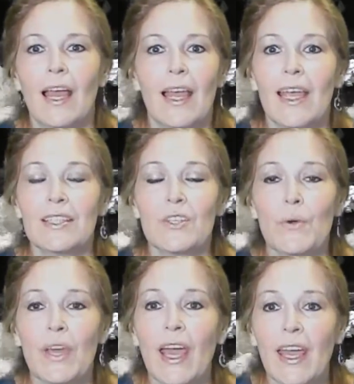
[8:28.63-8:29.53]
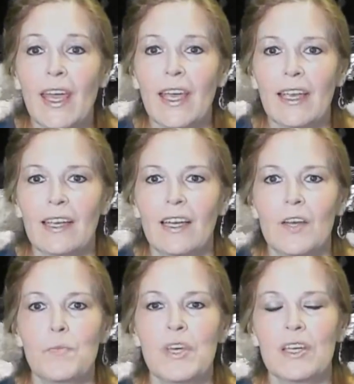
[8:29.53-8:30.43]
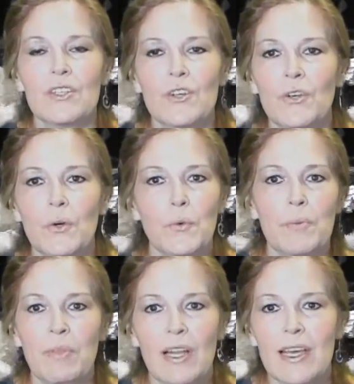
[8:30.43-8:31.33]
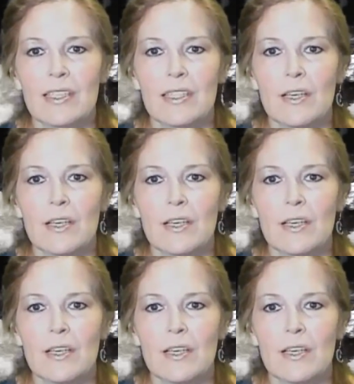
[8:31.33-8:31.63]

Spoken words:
it's okay, because you're going to replace it